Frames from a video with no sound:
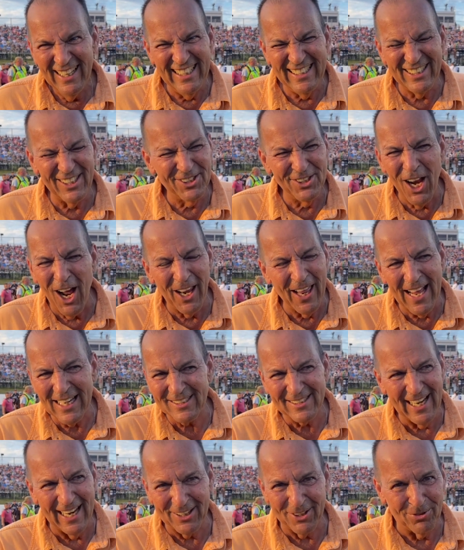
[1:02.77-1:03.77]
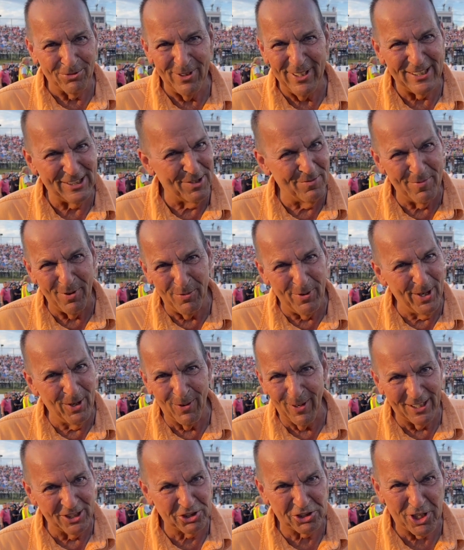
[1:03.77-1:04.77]
He says, no, that's not the reason, but we don't
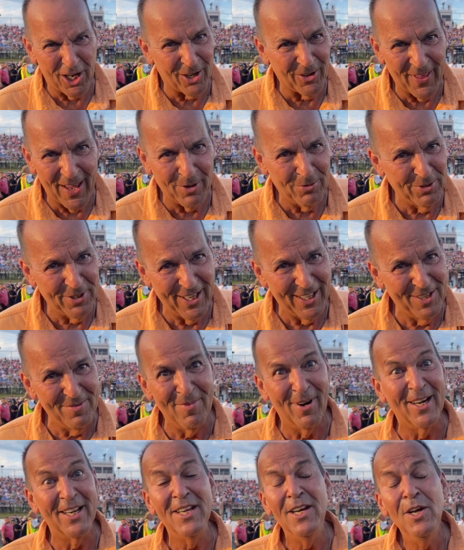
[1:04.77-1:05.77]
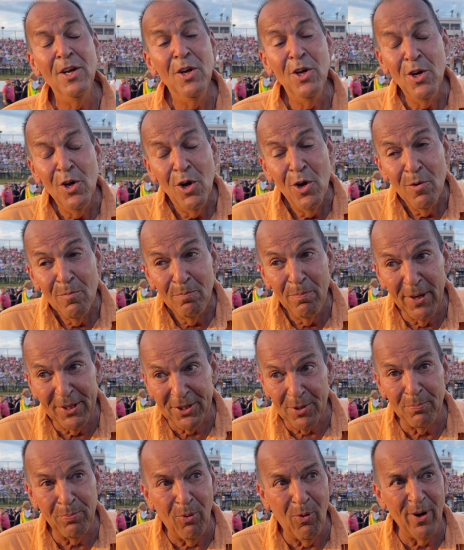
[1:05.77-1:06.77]
want to share that with anybody. But
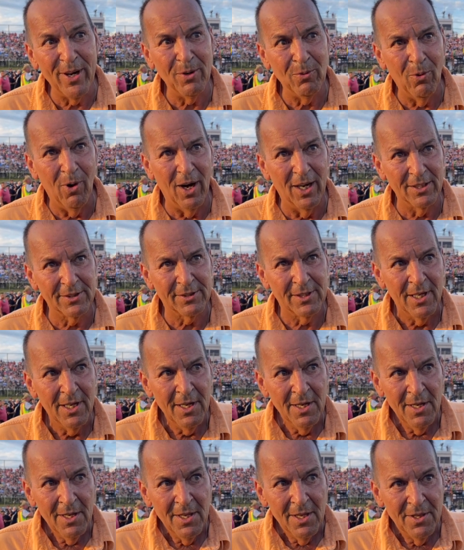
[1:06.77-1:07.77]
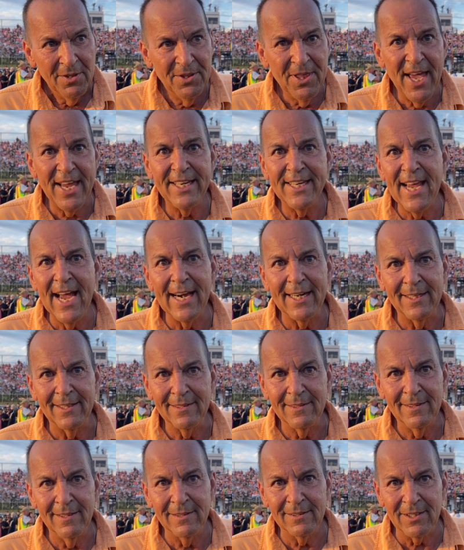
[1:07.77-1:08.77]
the point was, they get it.